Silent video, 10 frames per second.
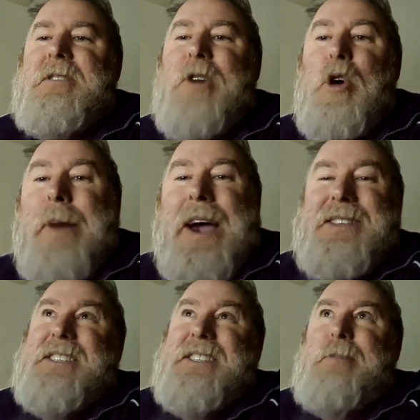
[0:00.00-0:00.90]

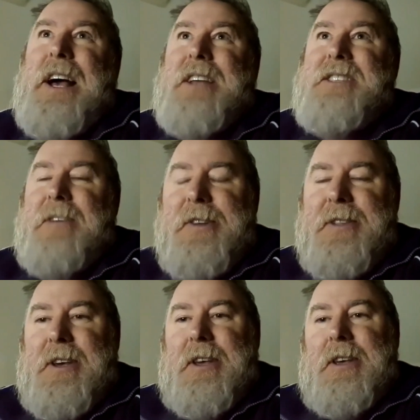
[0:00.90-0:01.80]
maths explains
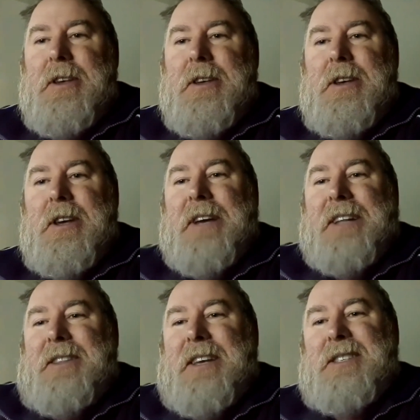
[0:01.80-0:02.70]
everything, and
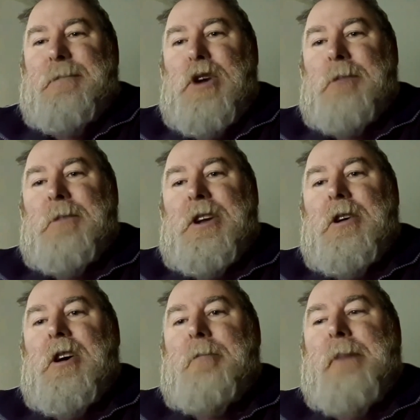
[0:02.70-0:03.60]
that's the problem that I
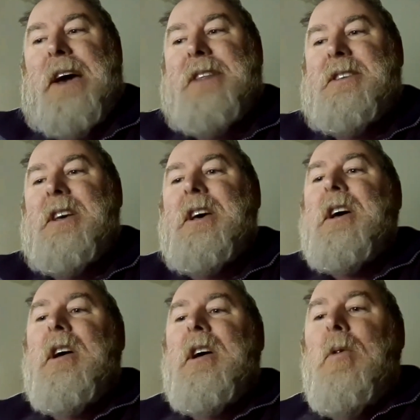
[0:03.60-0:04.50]
got. Maths
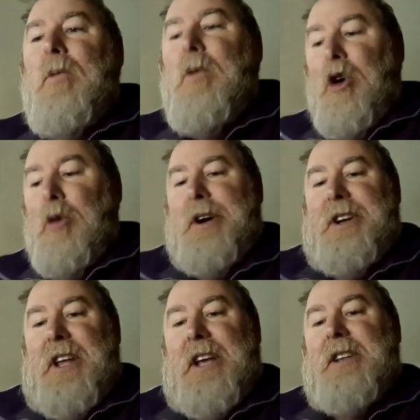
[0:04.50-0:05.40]
will
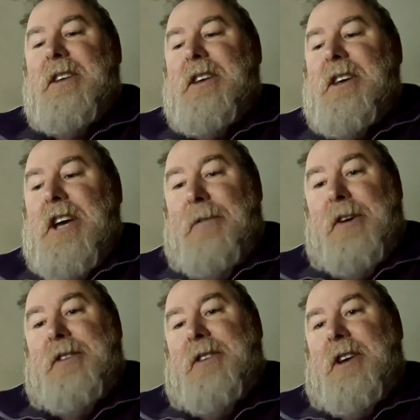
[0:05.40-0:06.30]
predict
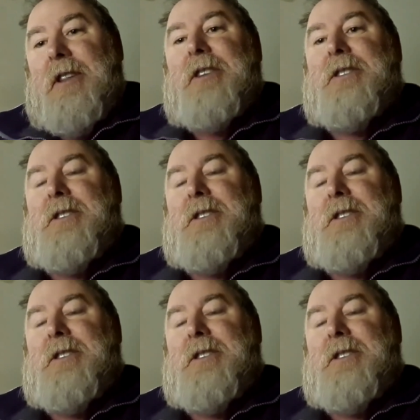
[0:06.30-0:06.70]
everything that